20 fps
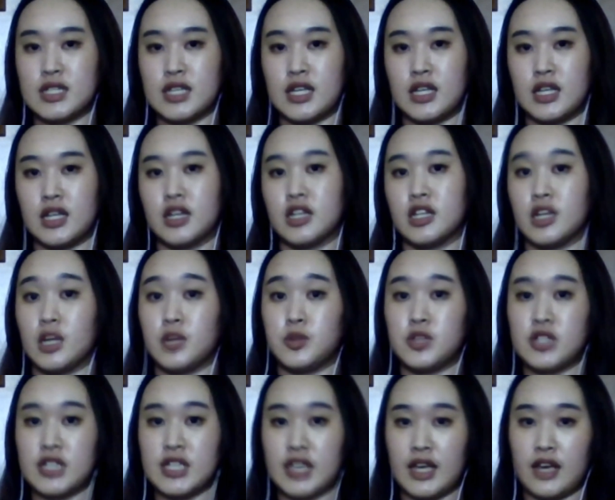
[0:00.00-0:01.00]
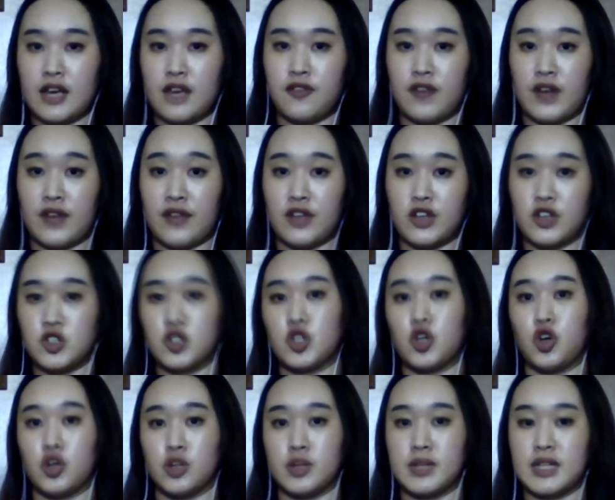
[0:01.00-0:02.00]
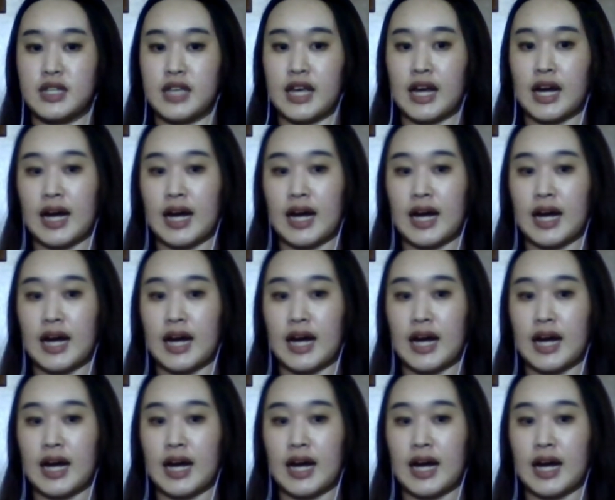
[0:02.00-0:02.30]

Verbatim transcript: in a W T A five hundred tournament in